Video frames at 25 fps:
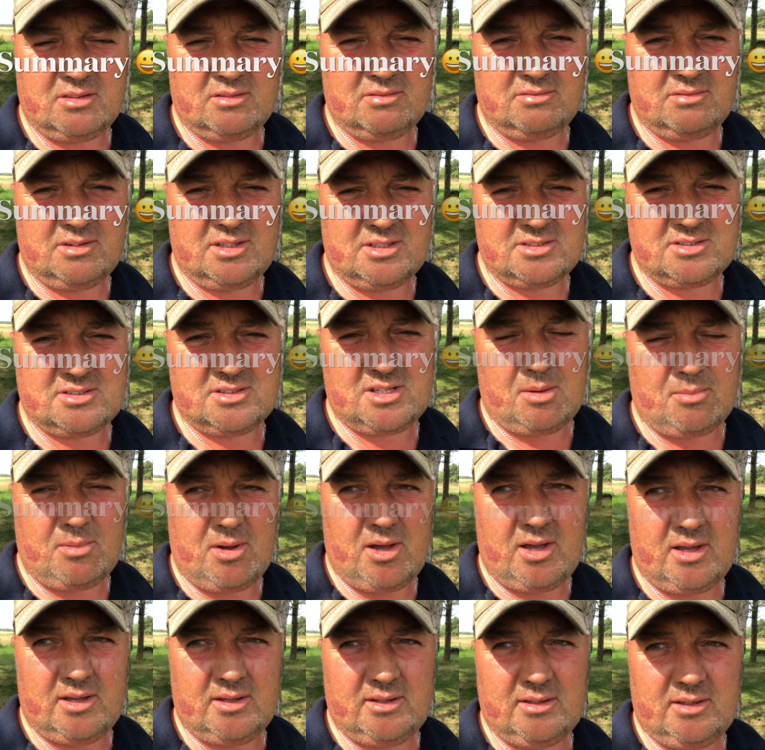this
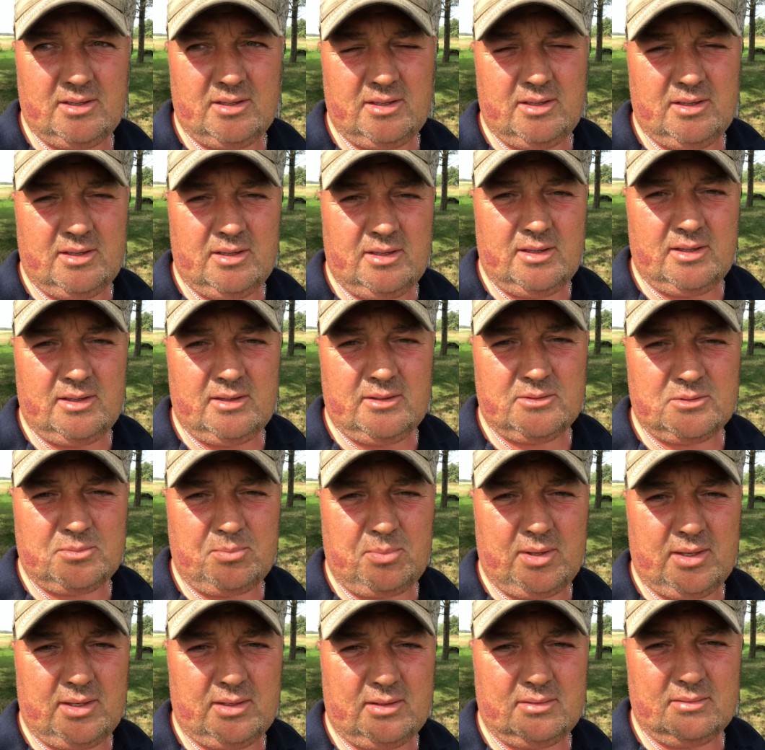summer has
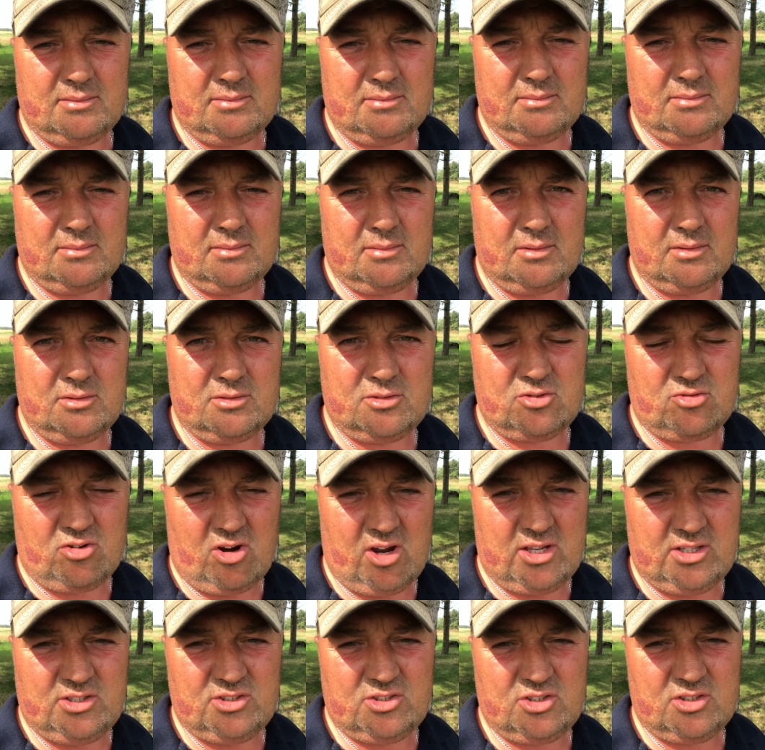been
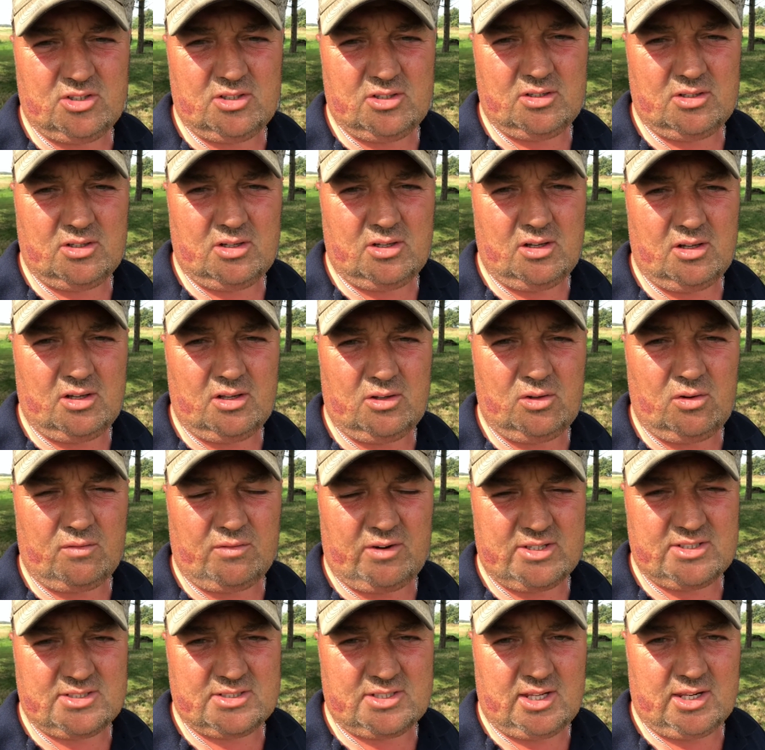strange, uh, not
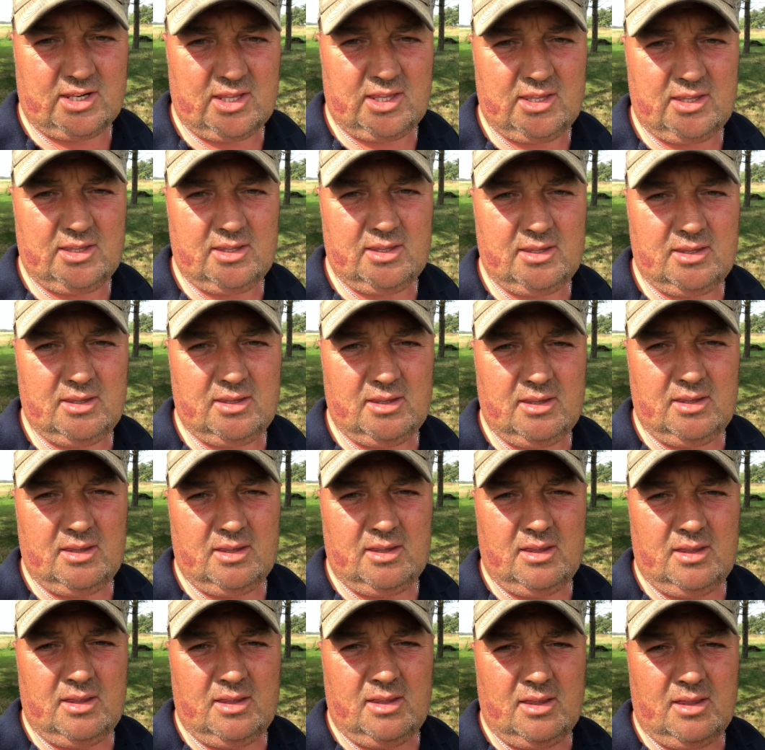very sunny,
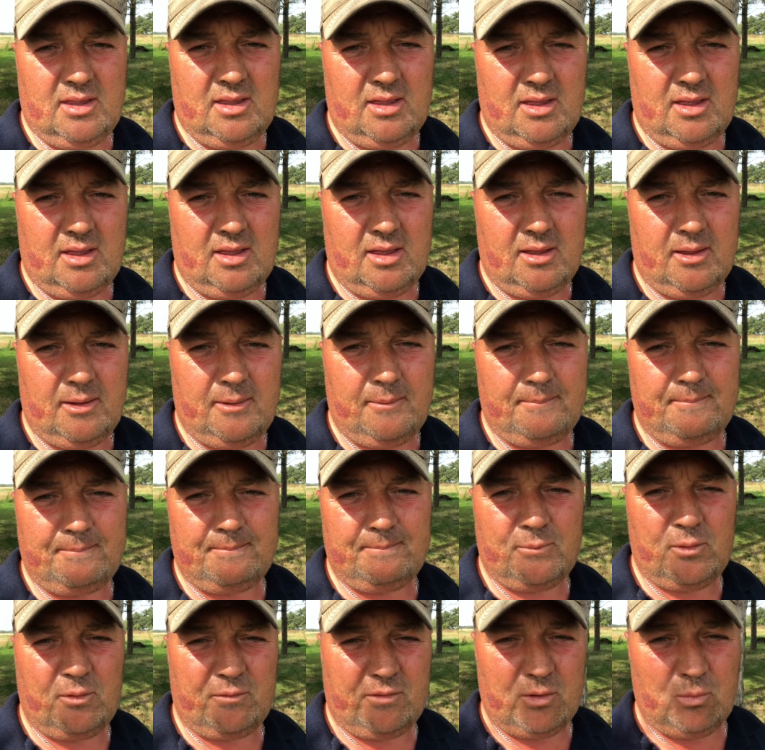um,
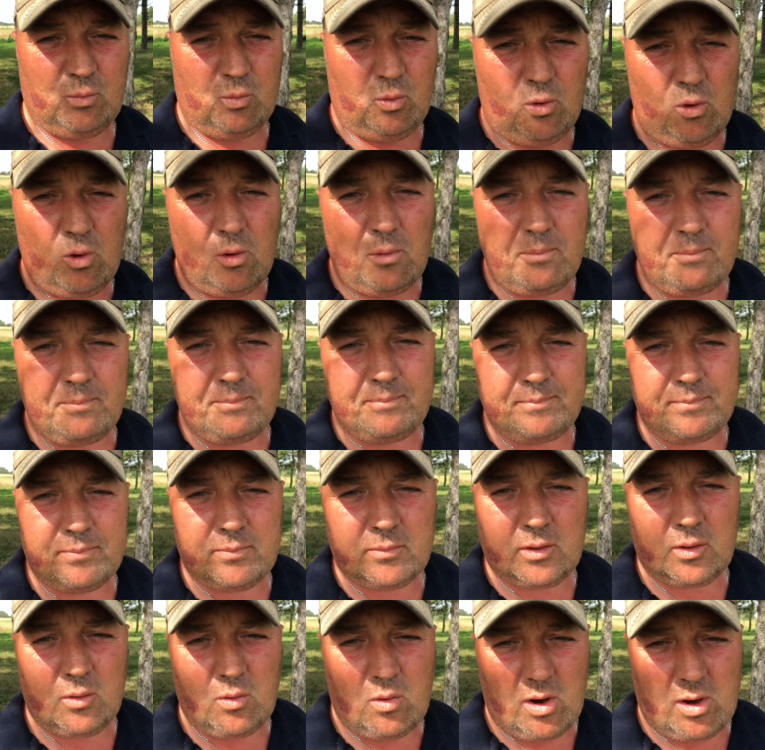not very warm,
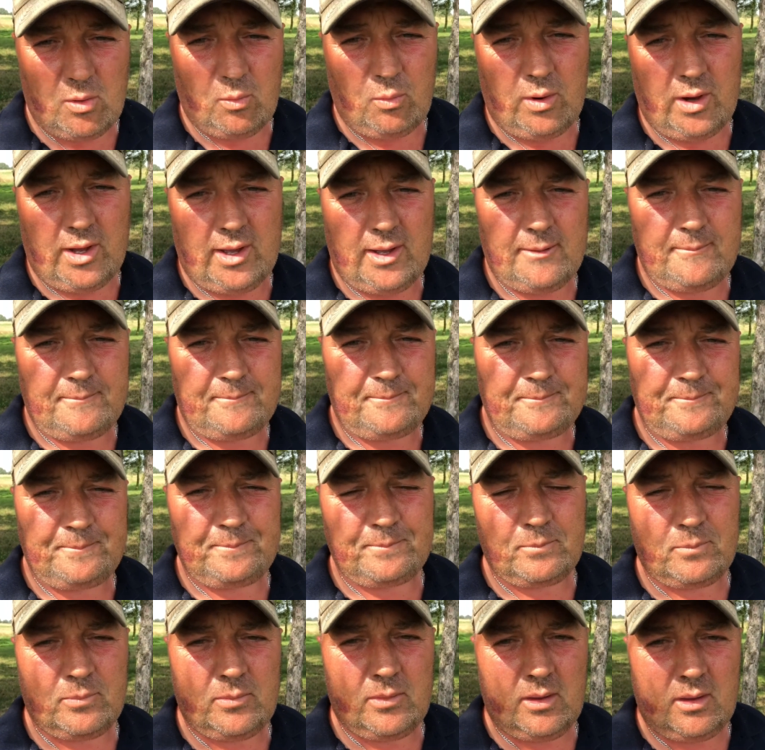quite wet.
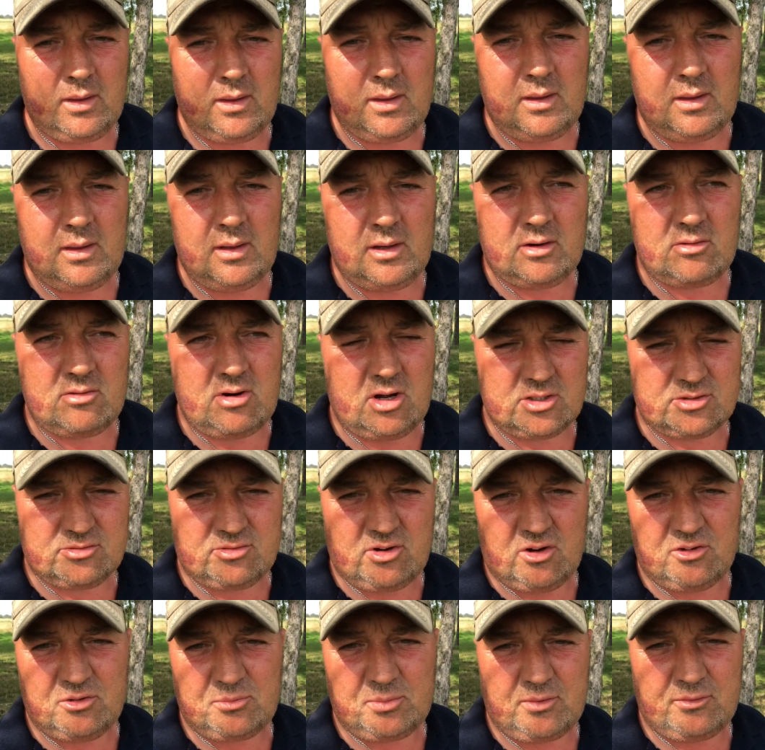Grass
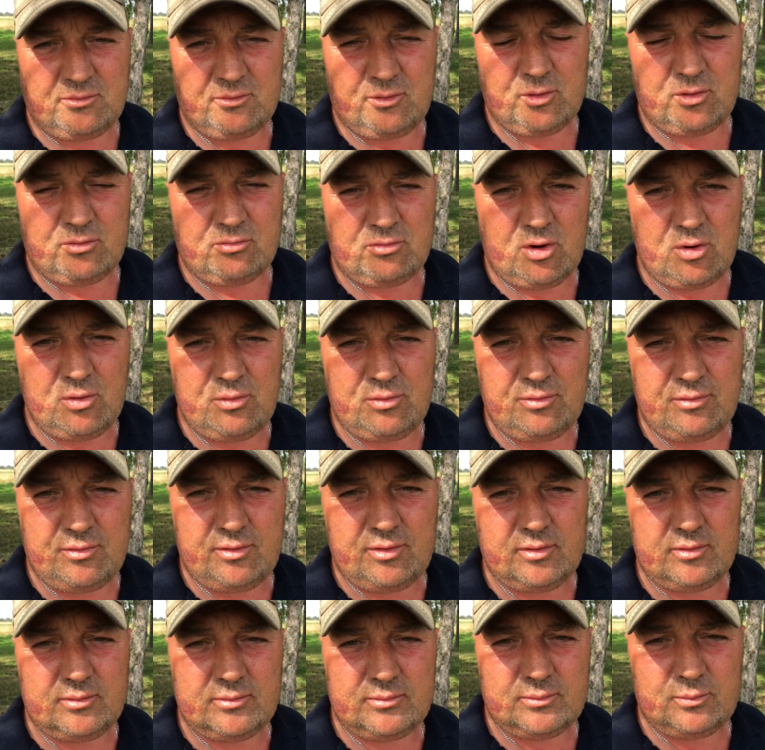growth's been through the roof.
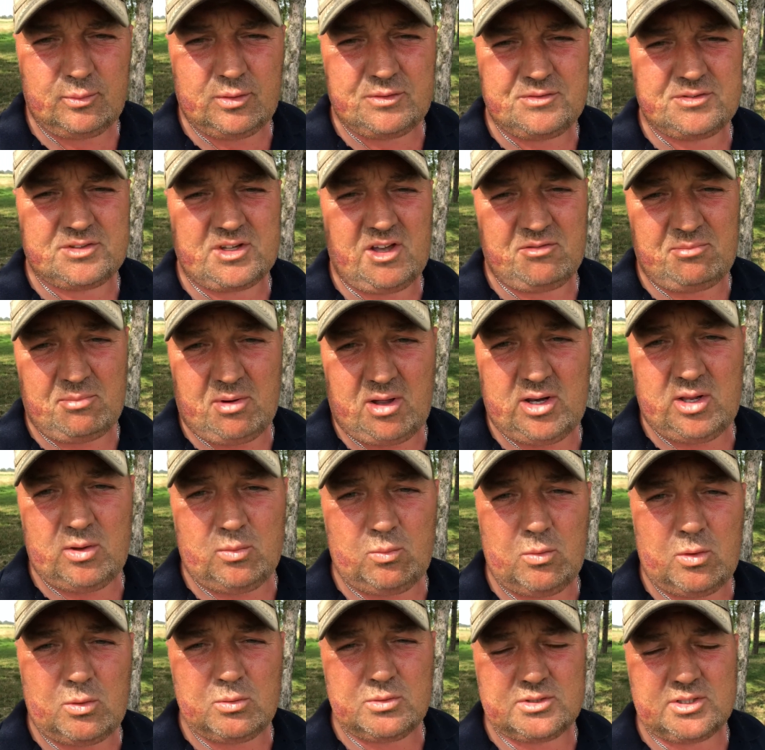We've saved money on
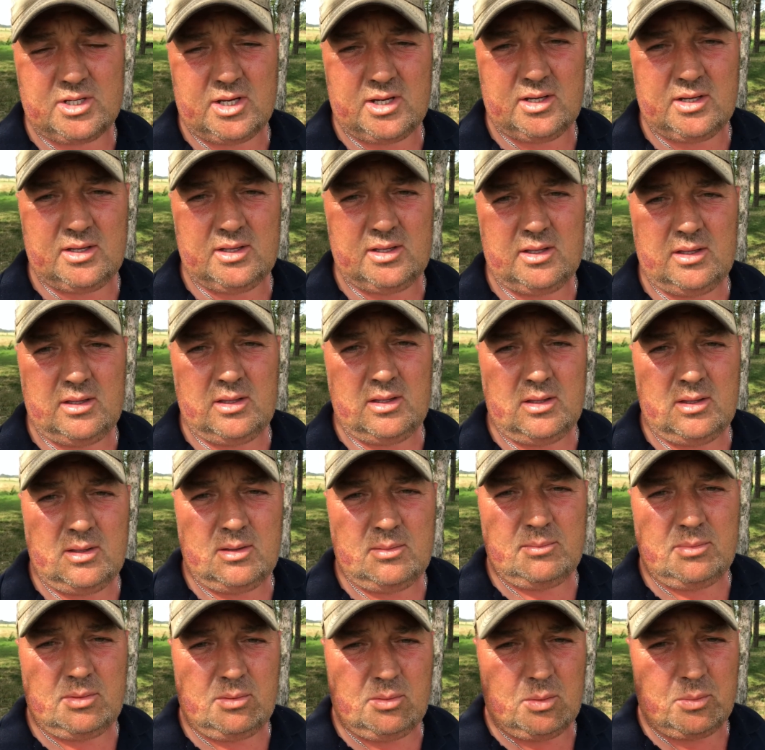water,
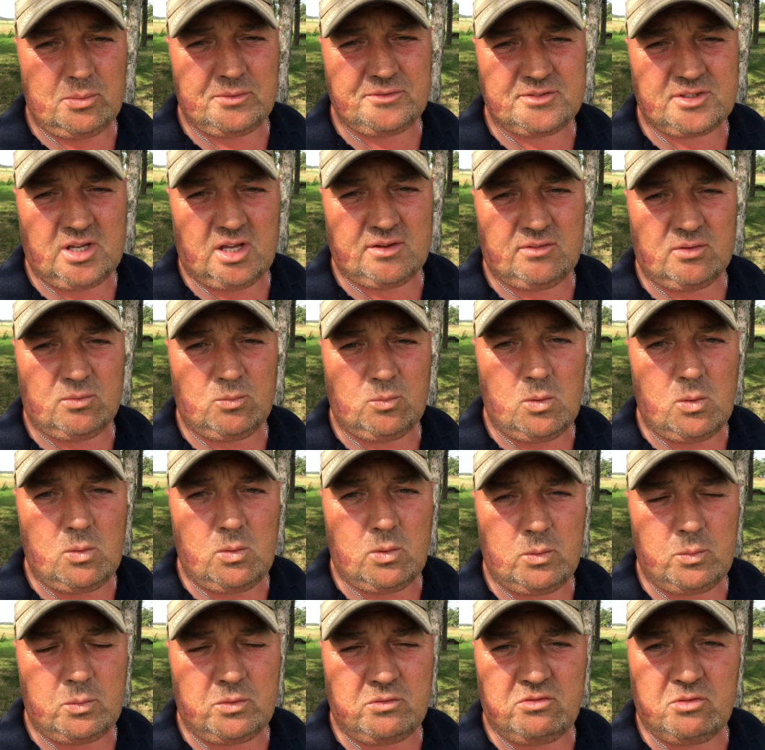but what we've saved on
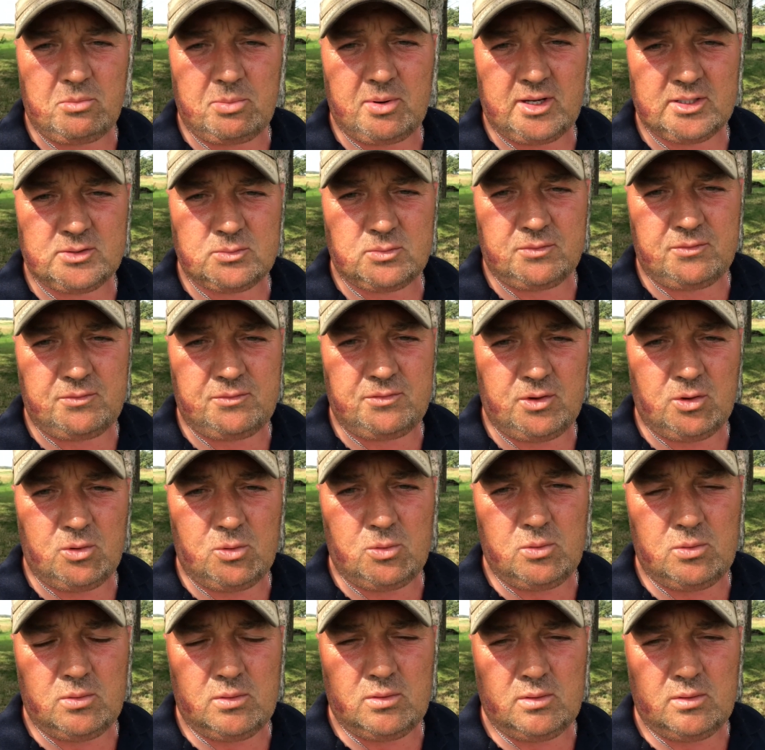water we've replaced with fuel.